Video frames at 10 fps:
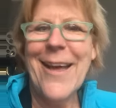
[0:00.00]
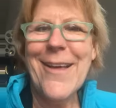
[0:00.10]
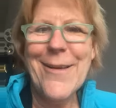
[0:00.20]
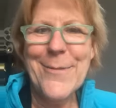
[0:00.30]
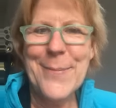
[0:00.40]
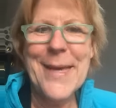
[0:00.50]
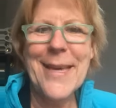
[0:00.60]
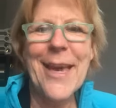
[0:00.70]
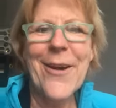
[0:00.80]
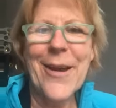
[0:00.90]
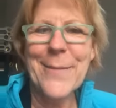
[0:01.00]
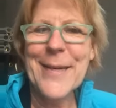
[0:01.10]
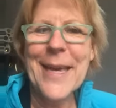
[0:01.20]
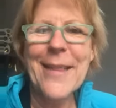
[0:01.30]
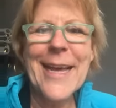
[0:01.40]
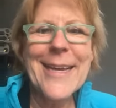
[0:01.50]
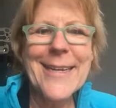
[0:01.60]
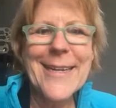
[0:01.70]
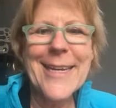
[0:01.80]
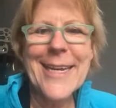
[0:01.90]
Oh, pink hair, Abigail. I
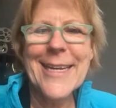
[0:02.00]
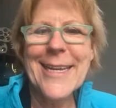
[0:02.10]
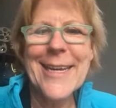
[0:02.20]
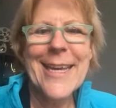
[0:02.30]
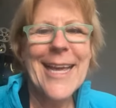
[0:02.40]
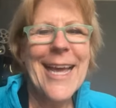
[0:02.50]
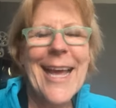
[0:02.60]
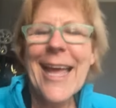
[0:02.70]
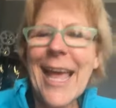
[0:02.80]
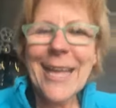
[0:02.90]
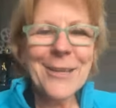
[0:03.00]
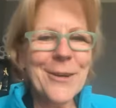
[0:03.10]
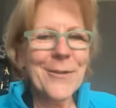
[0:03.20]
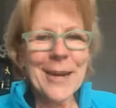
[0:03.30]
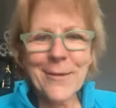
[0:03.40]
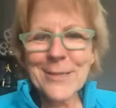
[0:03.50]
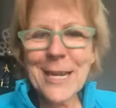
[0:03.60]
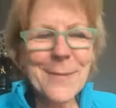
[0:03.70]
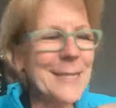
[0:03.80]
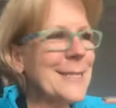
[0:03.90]
got it. And you know what? Every
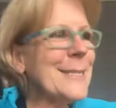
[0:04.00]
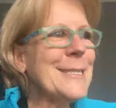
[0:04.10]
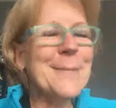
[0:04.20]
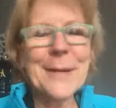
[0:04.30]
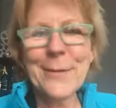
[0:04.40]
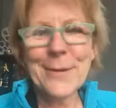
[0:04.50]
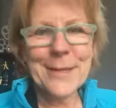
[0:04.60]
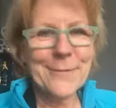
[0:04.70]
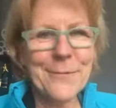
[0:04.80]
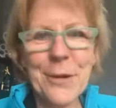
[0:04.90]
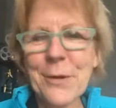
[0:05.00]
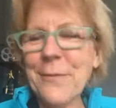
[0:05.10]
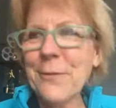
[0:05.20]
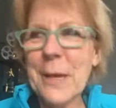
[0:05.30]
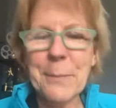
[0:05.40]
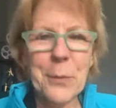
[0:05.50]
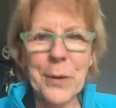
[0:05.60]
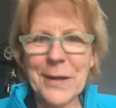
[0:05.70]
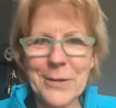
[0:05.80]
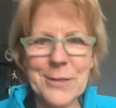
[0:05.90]
time I see somebody with a very
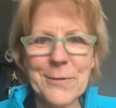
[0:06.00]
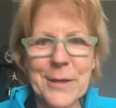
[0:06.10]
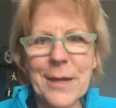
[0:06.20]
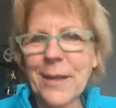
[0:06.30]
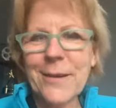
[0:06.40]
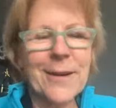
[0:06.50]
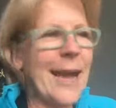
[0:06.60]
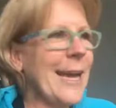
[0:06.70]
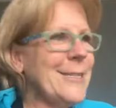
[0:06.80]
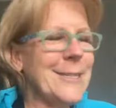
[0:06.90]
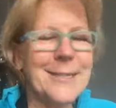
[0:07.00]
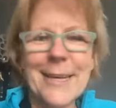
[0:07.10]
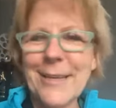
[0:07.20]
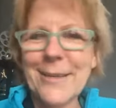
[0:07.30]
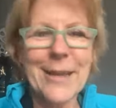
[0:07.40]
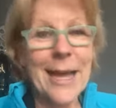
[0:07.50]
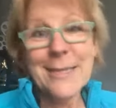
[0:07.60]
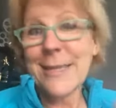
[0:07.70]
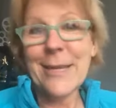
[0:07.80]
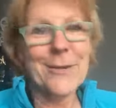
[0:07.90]
flamboyant or different color, I just say, I
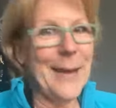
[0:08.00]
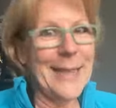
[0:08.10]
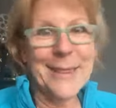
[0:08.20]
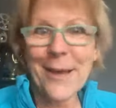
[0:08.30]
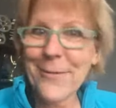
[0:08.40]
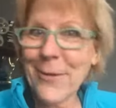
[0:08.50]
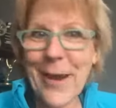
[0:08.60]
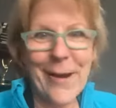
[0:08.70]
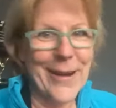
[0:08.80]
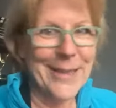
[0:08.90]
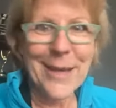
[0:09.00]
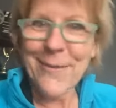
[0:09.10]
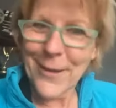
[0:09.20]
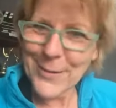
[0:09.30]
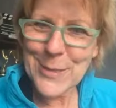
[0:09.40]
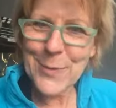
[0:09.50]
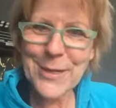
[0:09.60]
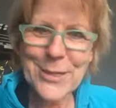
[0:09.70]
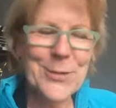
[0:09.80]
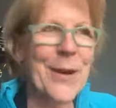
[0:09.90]
say to them, I love your hair. I love how
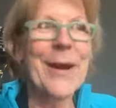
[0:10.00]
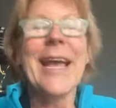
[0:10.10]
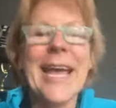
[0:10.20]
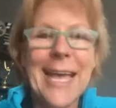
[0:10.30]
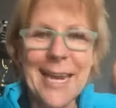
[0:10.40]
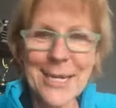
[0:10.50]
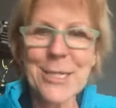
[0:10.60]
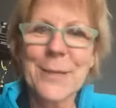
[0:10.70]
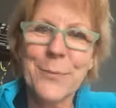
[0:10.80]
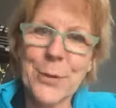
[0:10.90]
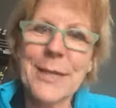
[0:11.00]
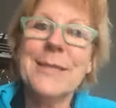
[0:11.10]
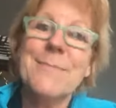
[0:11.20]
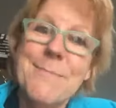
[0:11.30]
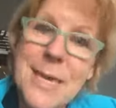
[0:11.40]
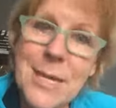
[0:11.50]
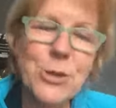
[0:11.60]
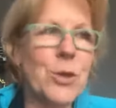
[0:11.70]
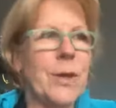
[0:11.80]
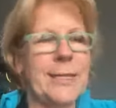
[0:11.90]
expressed you are. It actually brings me
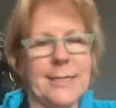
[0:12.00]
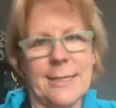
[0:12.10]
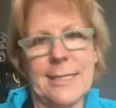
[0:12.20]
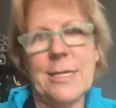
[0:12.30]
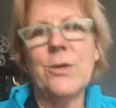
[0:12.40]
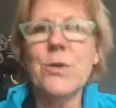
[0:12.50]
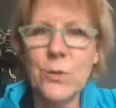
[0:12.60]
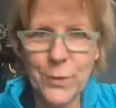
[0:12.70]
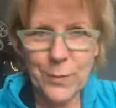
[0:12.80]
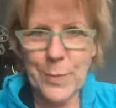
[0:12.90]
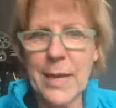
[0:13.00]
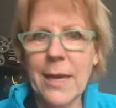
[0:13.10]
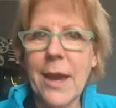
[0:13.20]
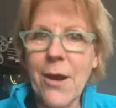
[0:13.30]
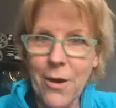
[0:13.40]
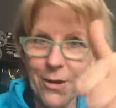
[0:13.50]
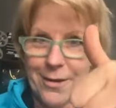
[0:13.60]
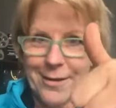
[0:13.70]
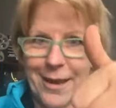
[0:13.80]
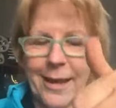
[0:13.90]
joy to see you with pink hair.
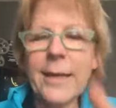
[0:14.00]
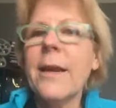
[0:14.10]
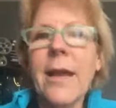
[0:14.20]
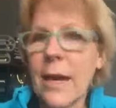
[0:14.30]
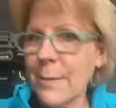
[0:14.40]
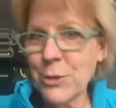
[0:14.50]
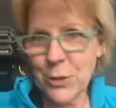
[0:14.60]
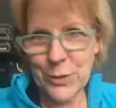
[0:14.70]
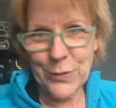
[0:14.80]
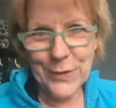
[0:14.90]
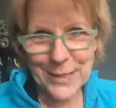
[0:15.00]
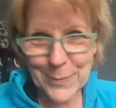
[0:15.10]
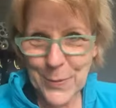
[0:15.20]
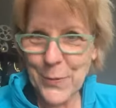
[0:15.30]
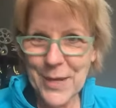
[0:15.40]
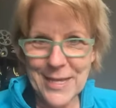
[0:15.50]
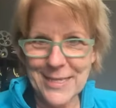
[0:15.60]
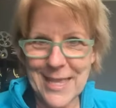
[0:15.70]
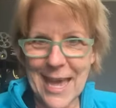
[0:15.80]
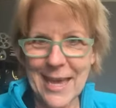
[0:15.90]
Got it? I'm sure you've
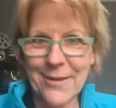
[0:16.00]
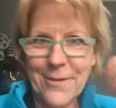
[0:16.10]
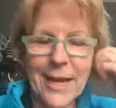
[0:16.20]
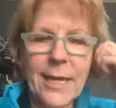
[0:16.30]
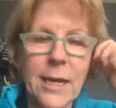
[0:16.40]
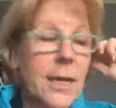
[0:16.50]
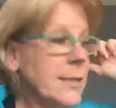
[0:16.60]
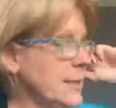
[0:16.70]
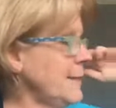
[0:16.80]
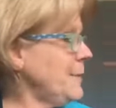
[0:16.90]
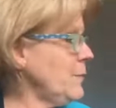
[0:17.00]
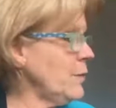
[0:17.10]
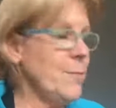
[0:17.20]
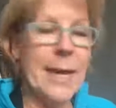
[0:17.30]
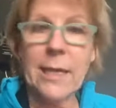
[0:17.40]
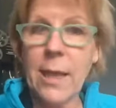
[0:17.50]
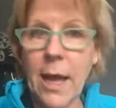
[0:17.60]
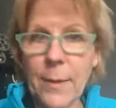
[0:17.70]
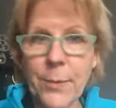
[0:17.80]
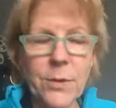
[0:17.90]
experienced that, right? Same thing with my
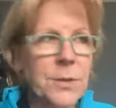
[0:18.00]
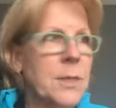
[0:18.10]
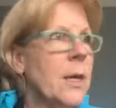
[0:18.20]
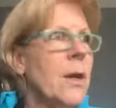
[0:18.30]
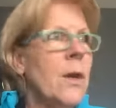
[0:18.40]
clock purse.